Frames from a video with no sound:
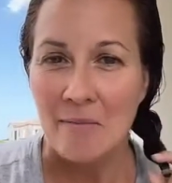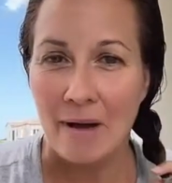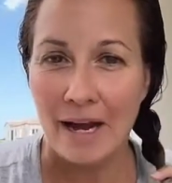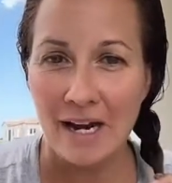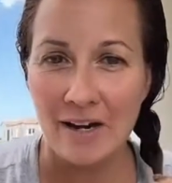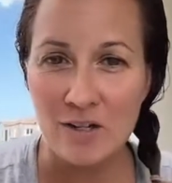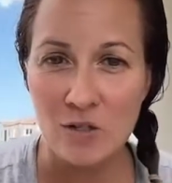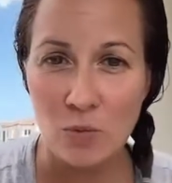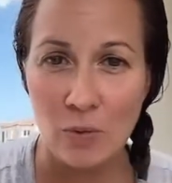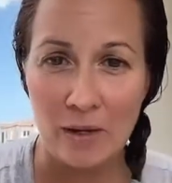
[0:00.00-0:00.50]
My
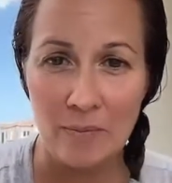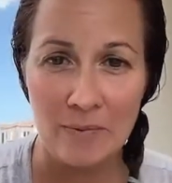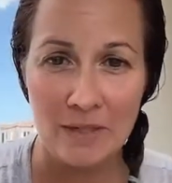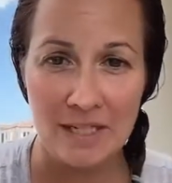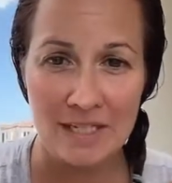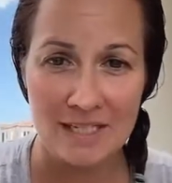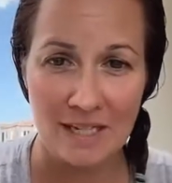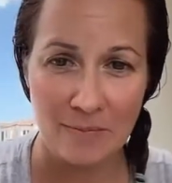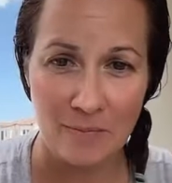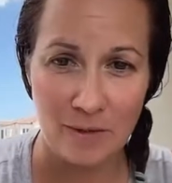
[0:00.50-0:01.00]
hair's wet
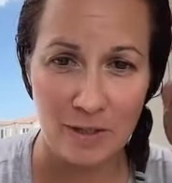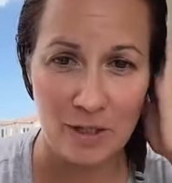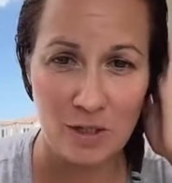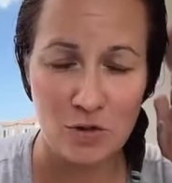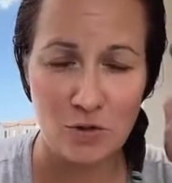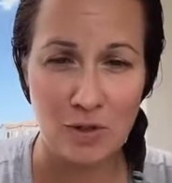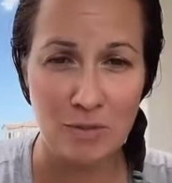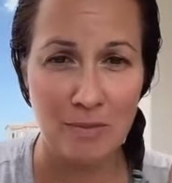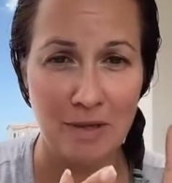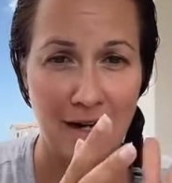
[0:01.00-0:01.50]
because I put a
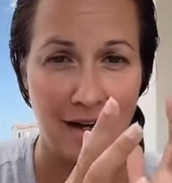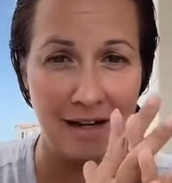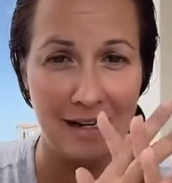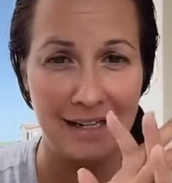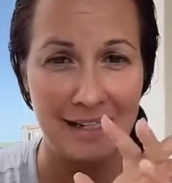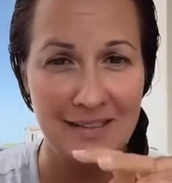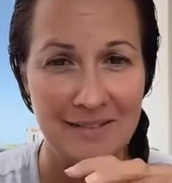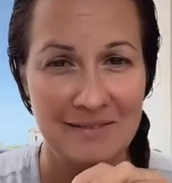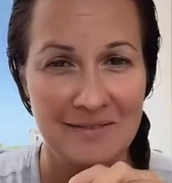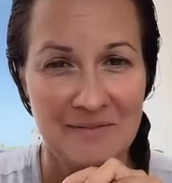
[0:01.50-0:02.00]
treatment on
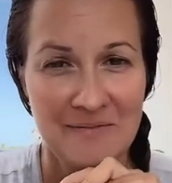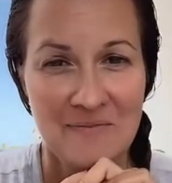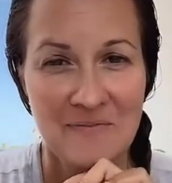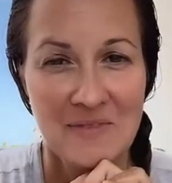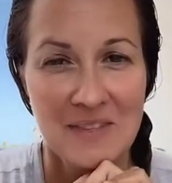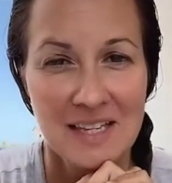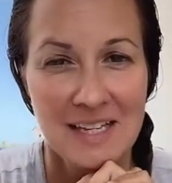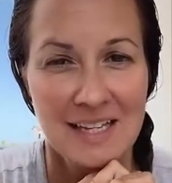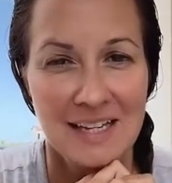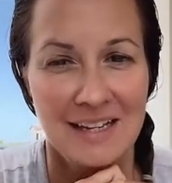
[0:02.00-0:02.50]
it.
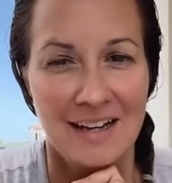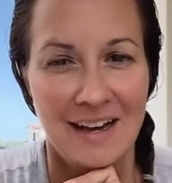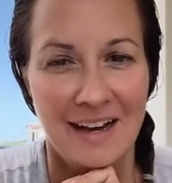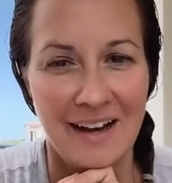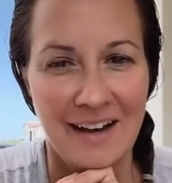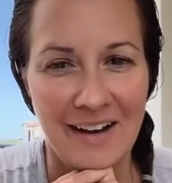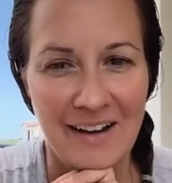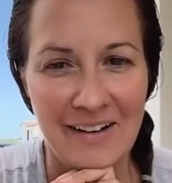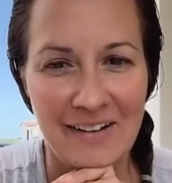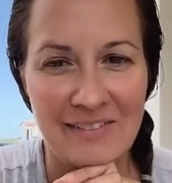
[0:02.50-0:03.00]

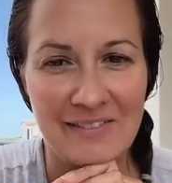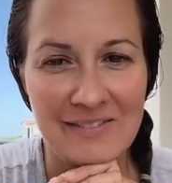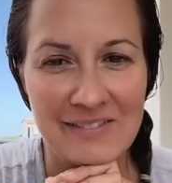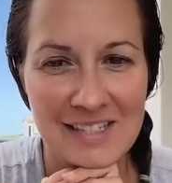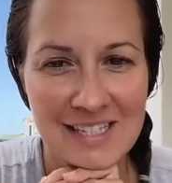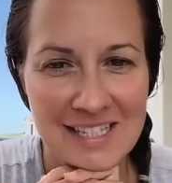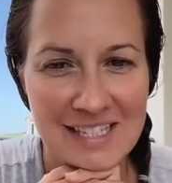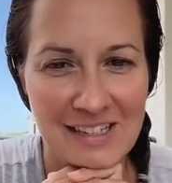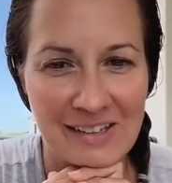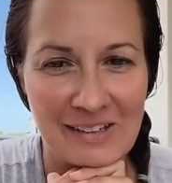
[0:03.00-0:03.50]
Um,
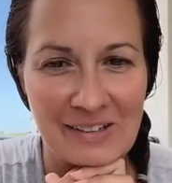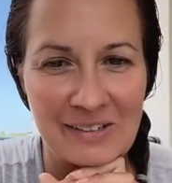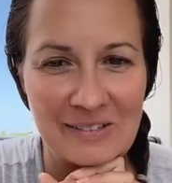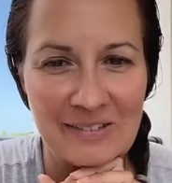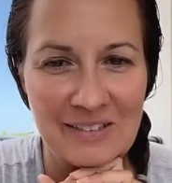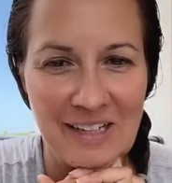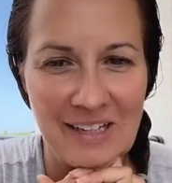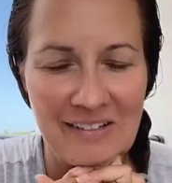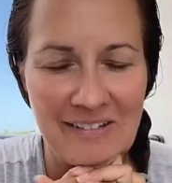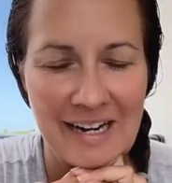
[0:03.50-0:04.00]

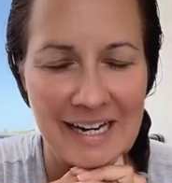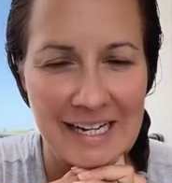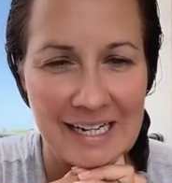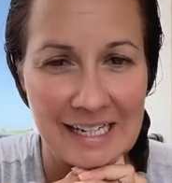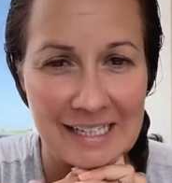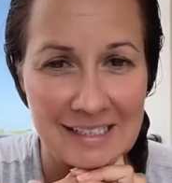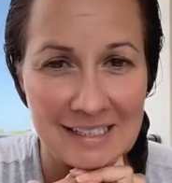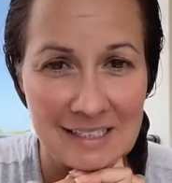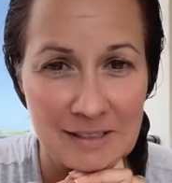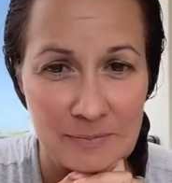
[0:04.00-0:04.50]
so, all right,
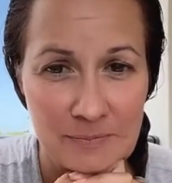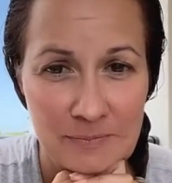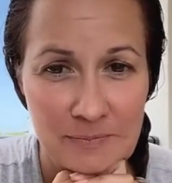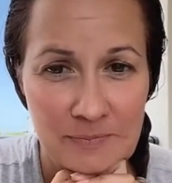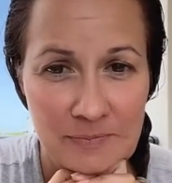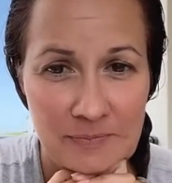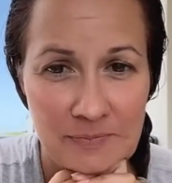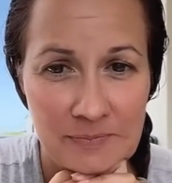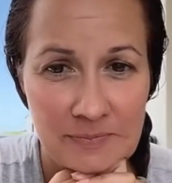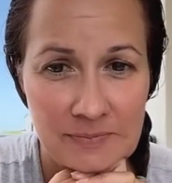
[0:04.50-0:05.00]
guys,
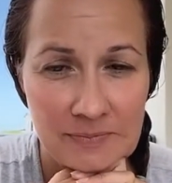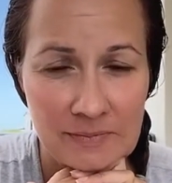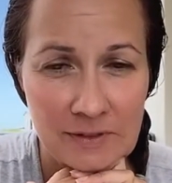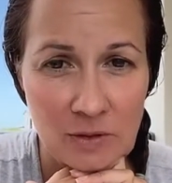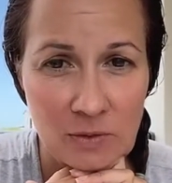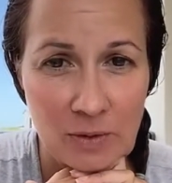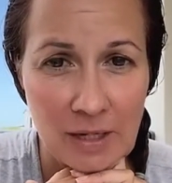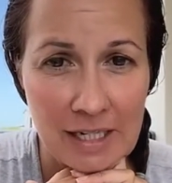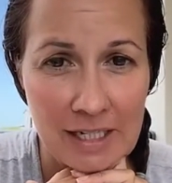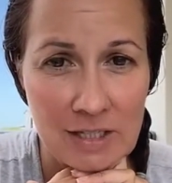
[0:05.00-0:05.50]

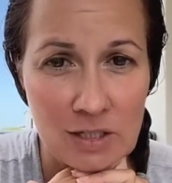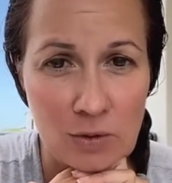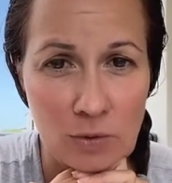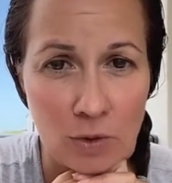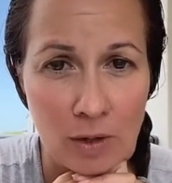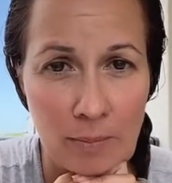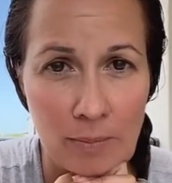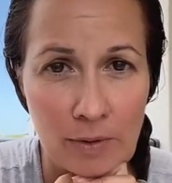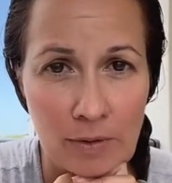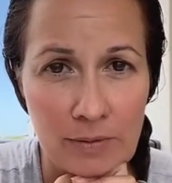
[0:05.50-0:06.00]
ready to
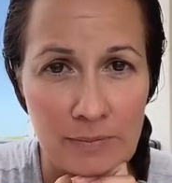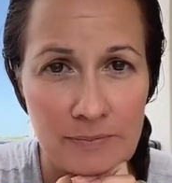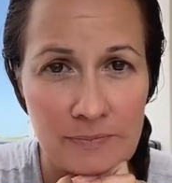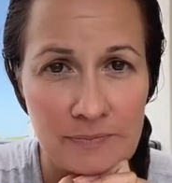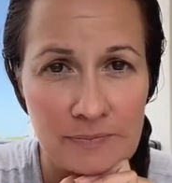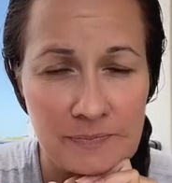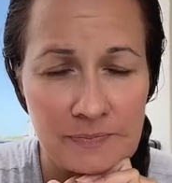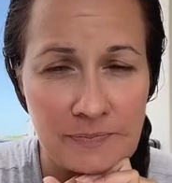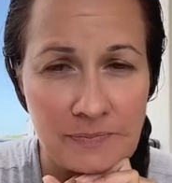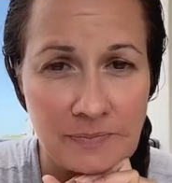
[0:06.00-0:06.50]
rumble?
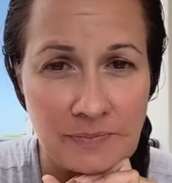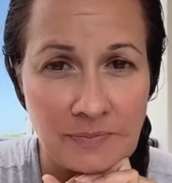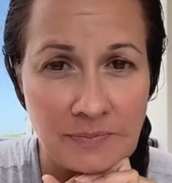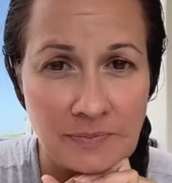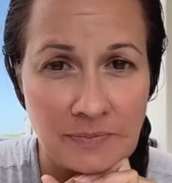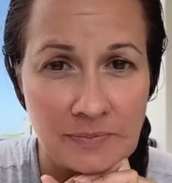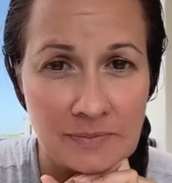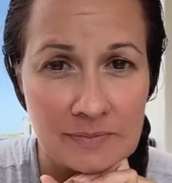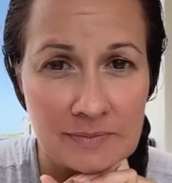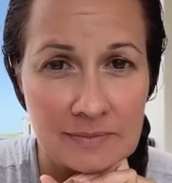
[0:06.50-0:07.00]

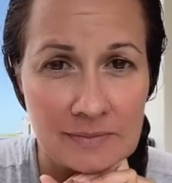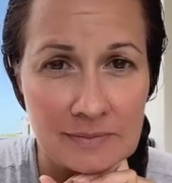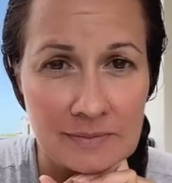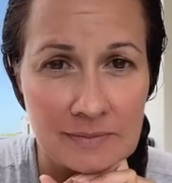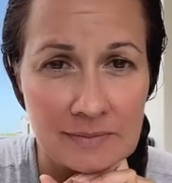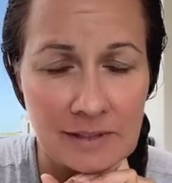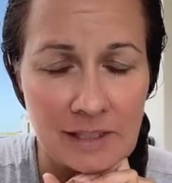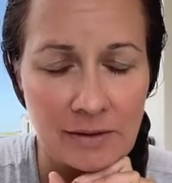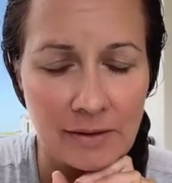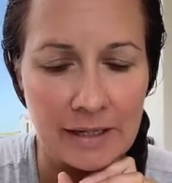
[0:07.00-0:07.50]

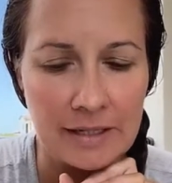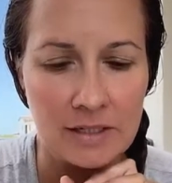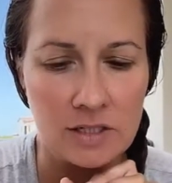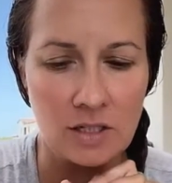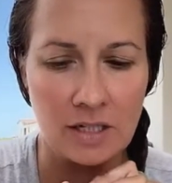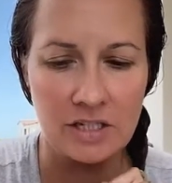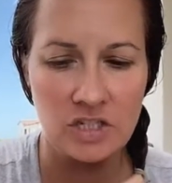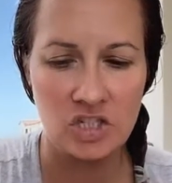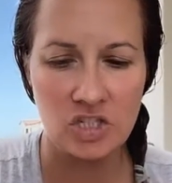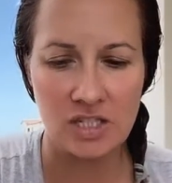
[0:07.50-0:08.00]
All right, so
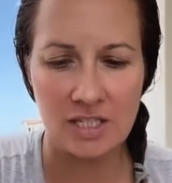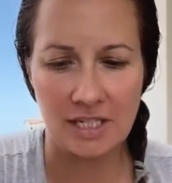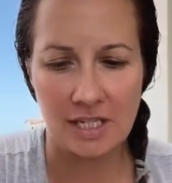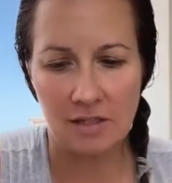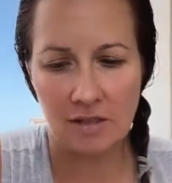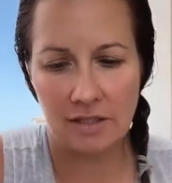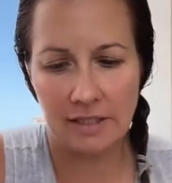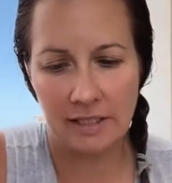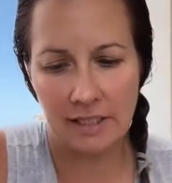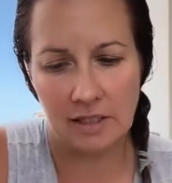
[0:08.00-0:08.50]
let's just
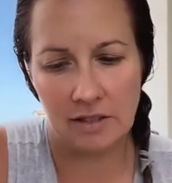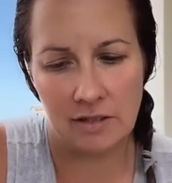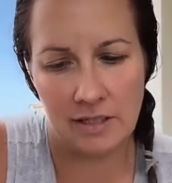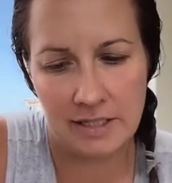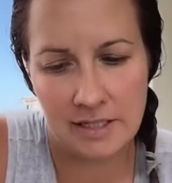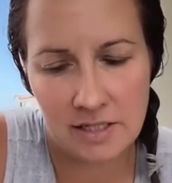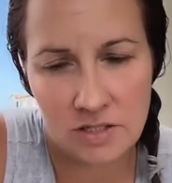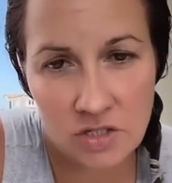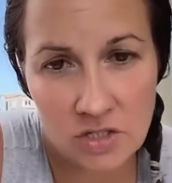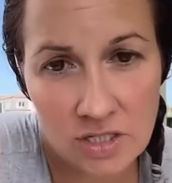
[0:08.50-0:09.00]
settle in here.
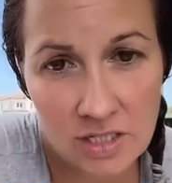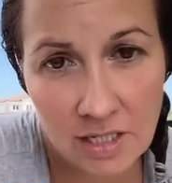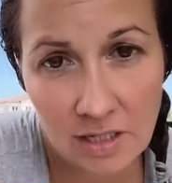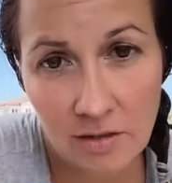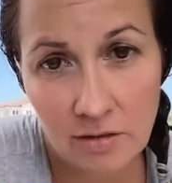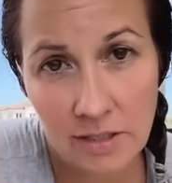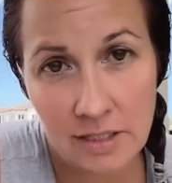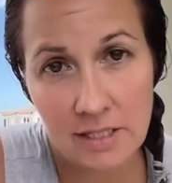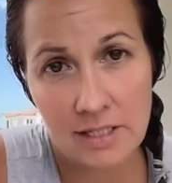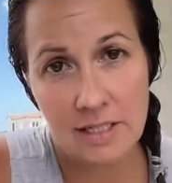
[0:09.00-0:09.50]
Let's just
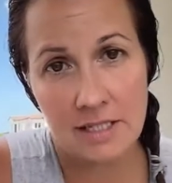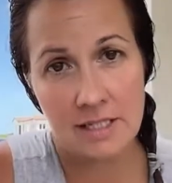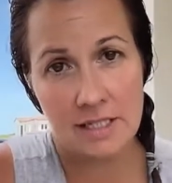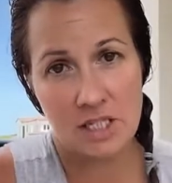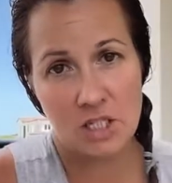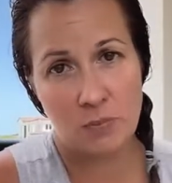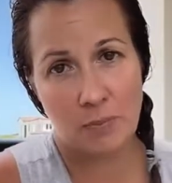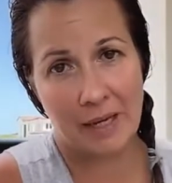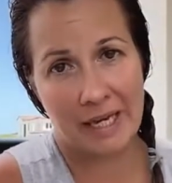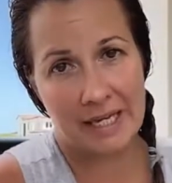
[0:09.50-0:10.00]
settle into this
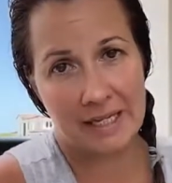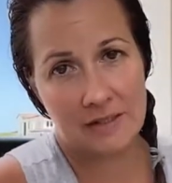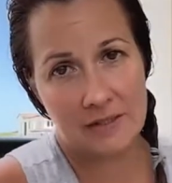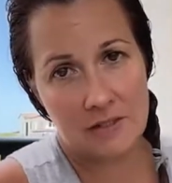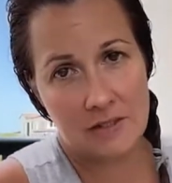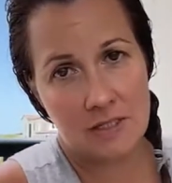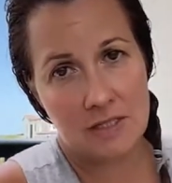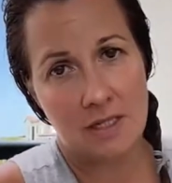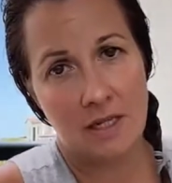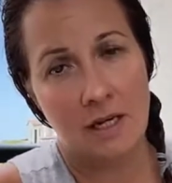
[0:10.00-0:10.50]

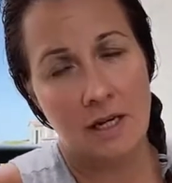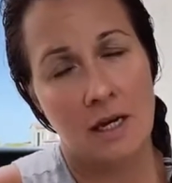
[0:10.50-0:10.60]
space.